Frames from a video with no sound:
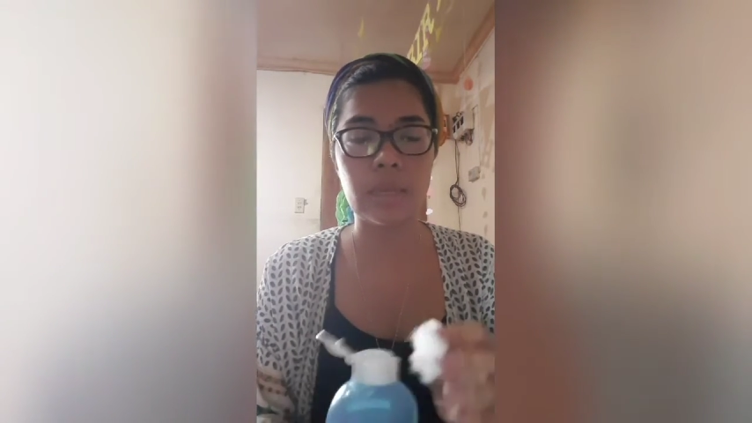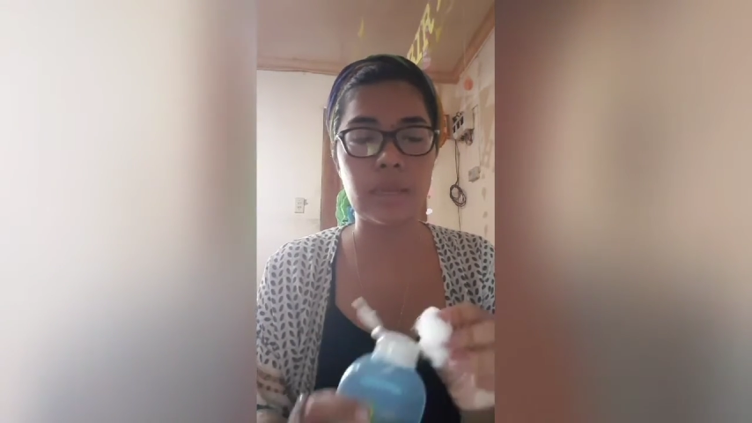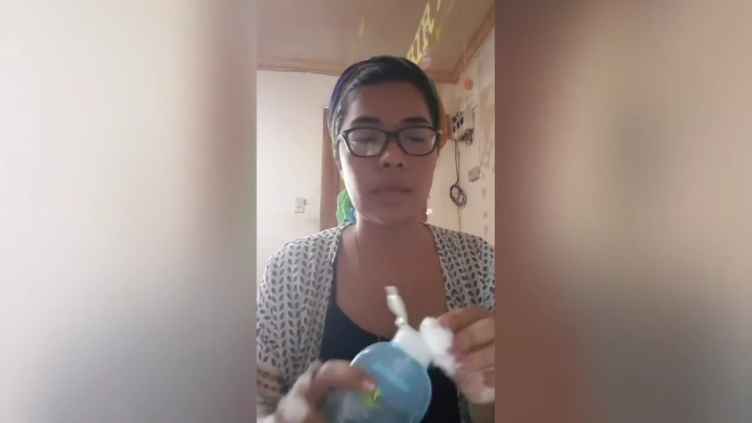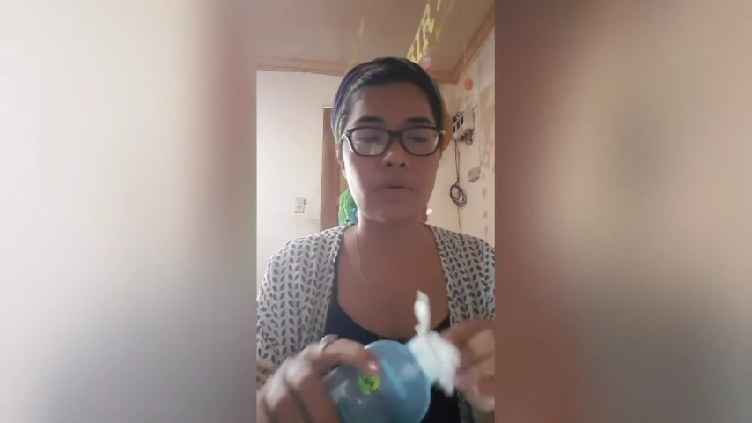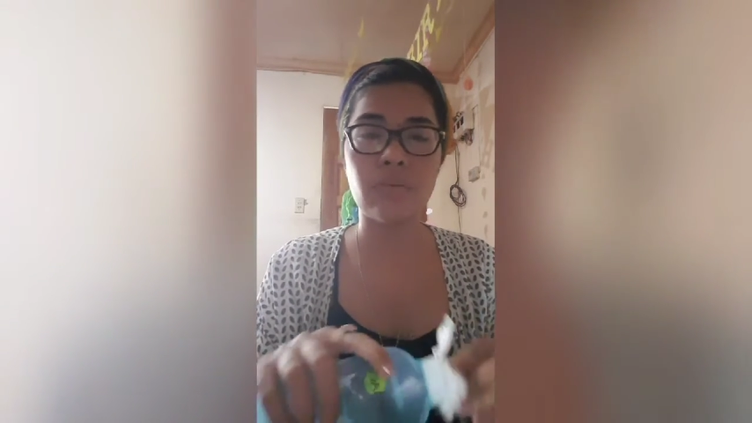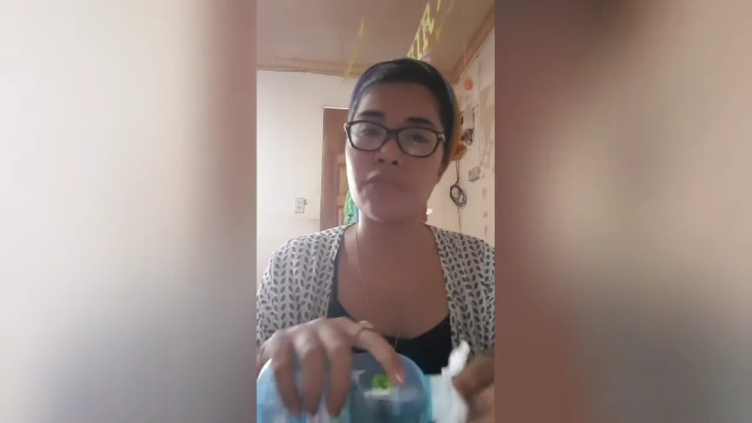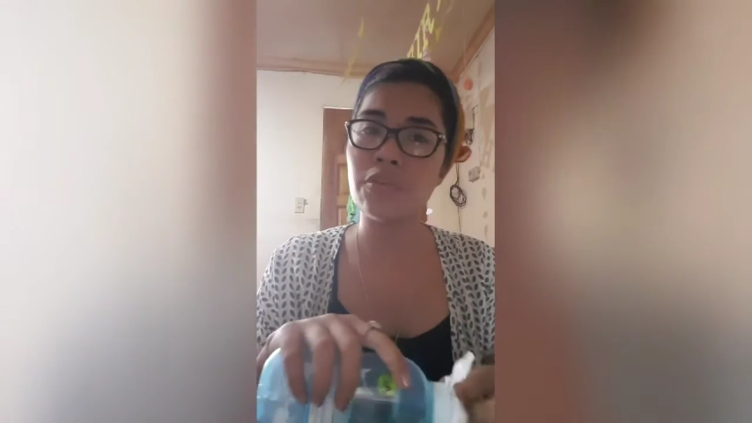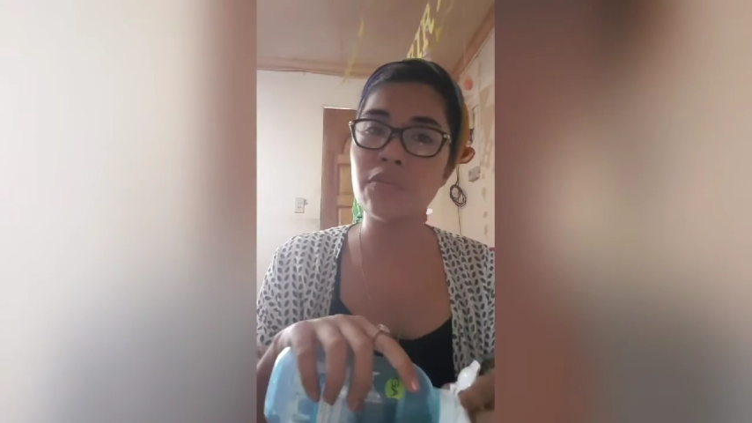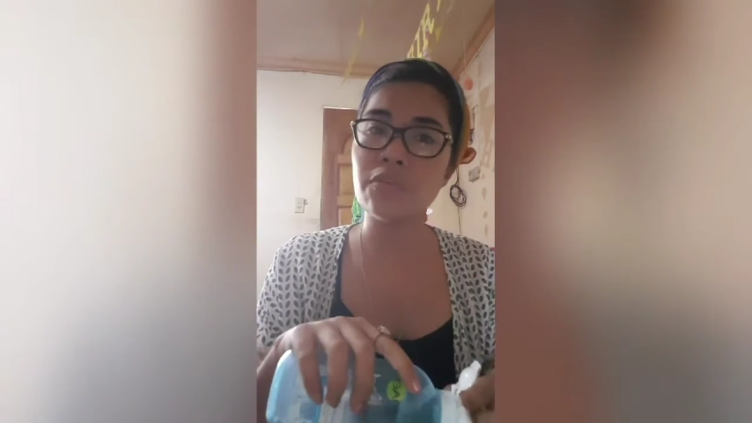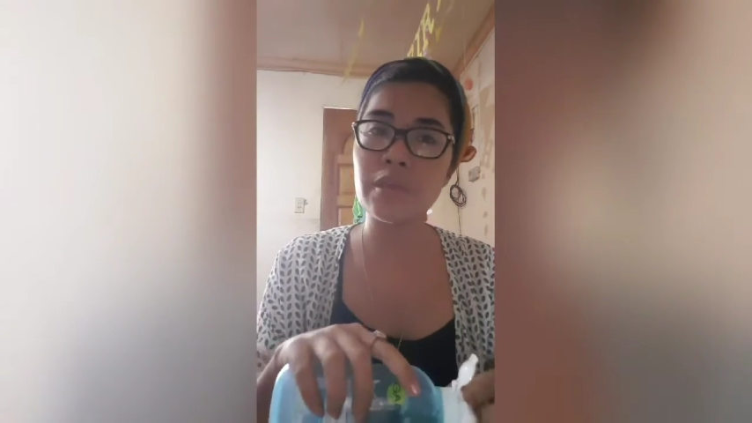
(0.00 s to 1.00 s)
Now, if
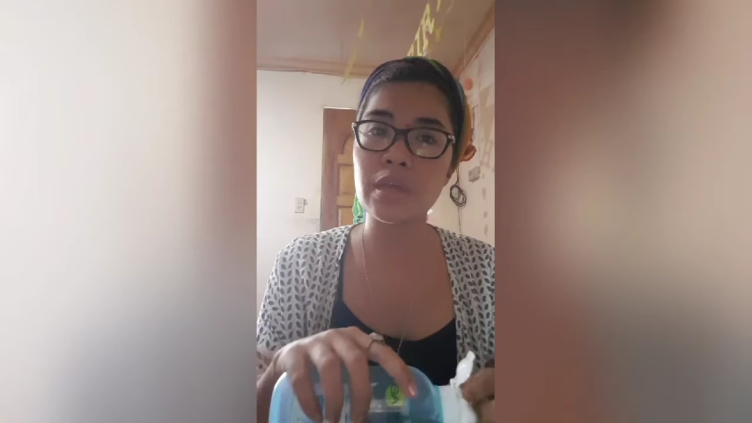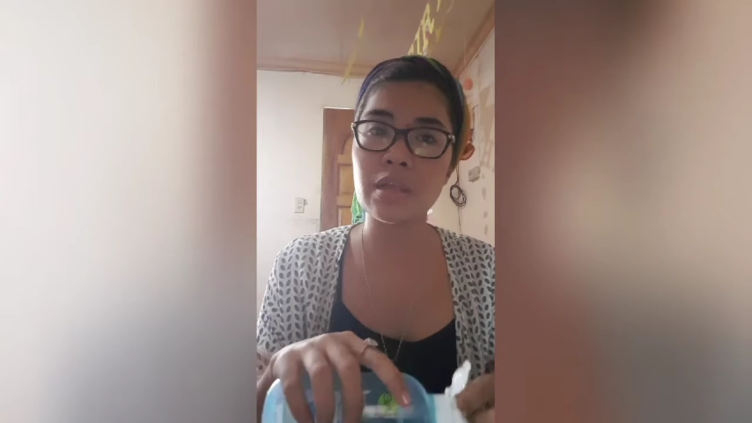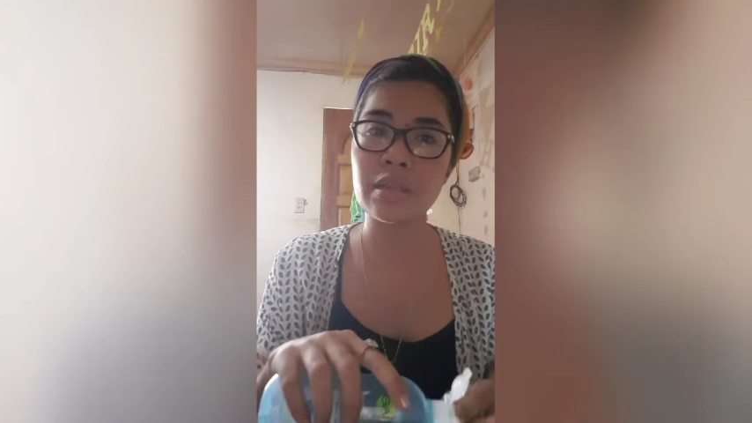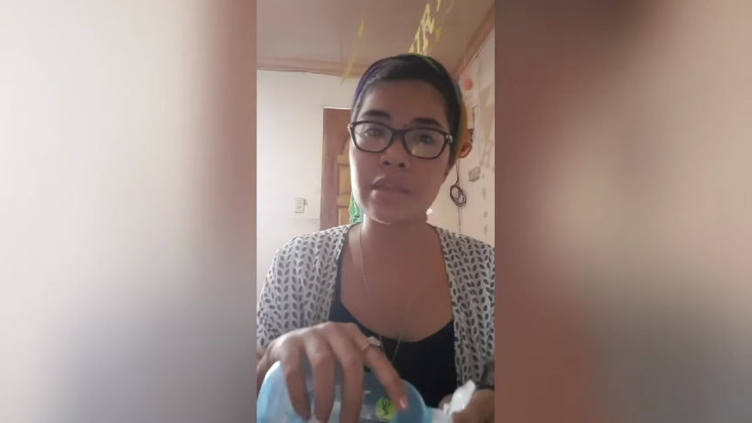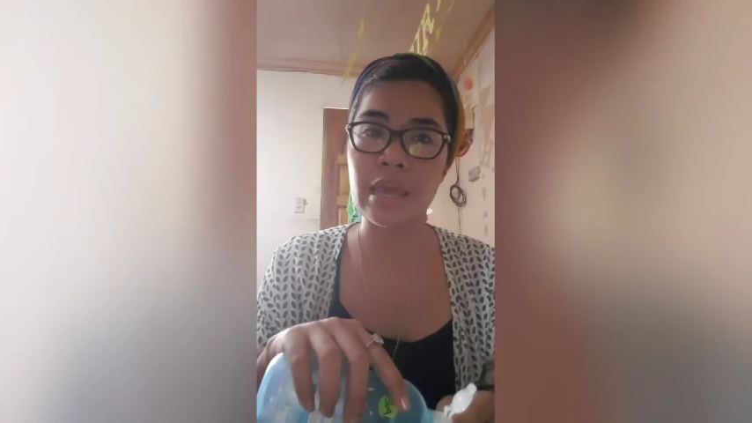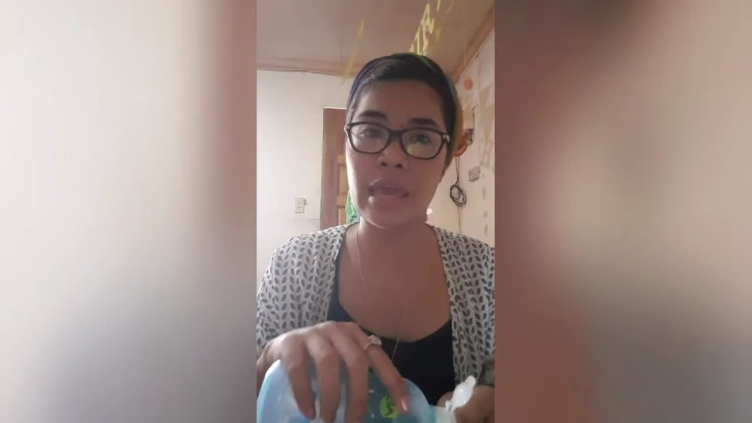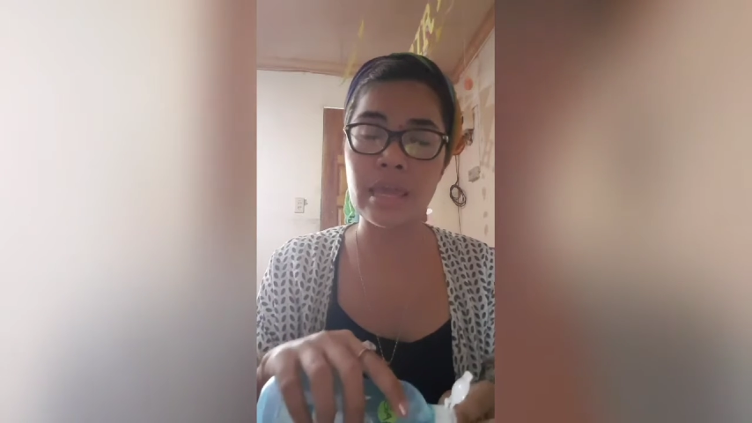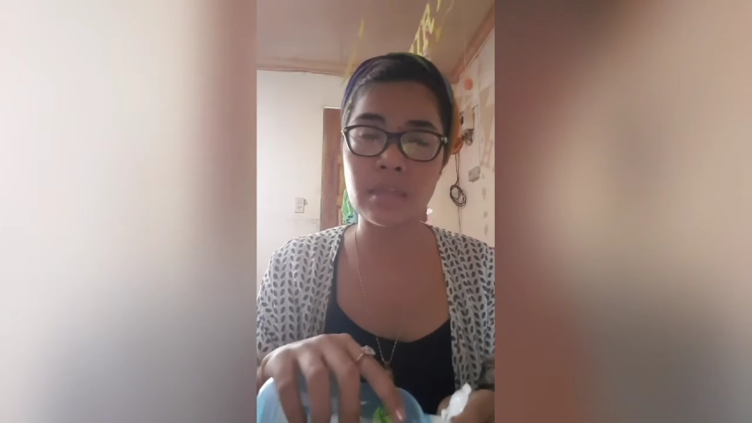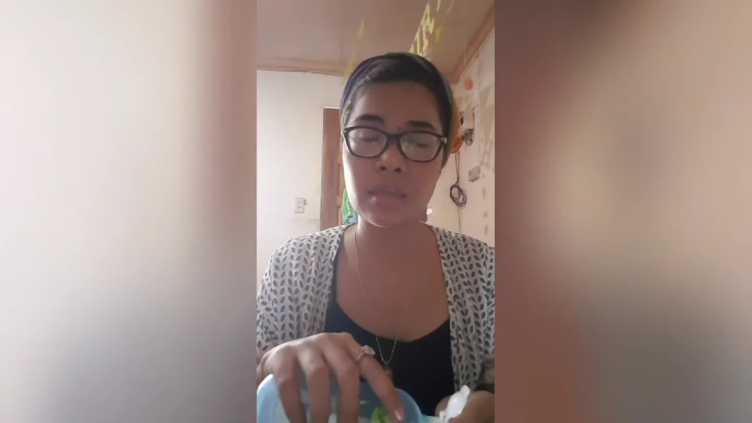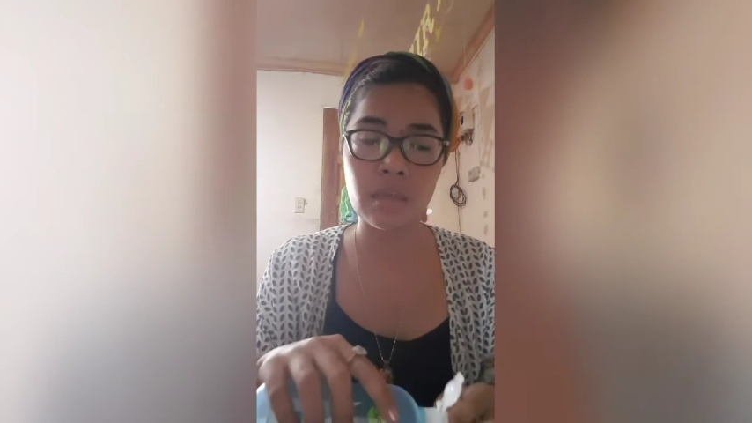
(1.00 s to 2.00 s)
you feel that